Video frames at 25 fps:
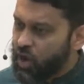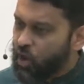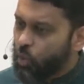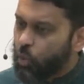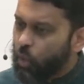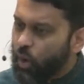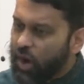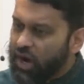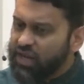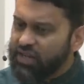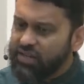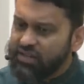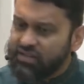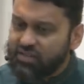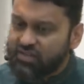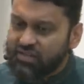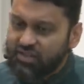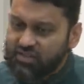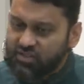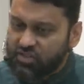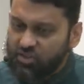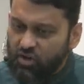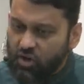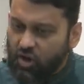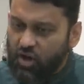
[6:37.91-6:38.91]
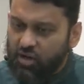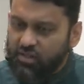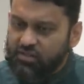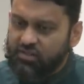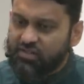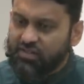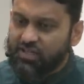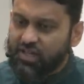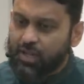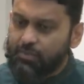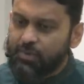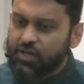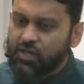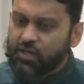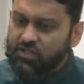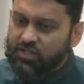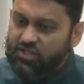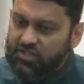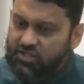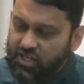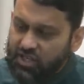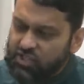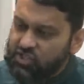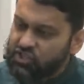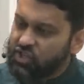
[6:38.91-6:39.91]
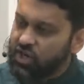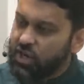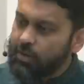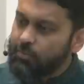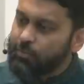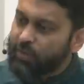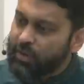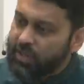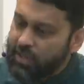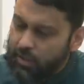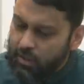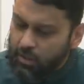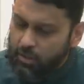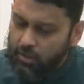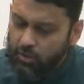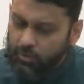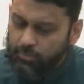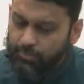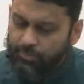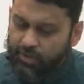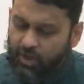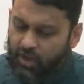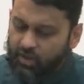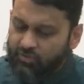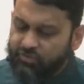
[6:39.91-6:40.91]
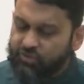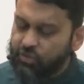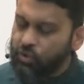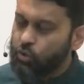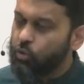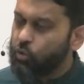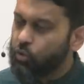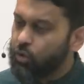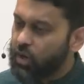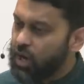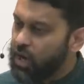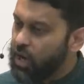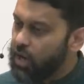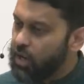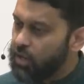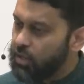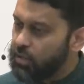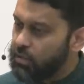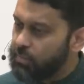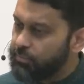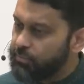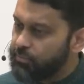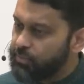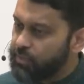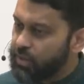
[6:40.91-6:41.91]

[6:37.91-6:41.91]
Why is this concept such a pillar of the Quran?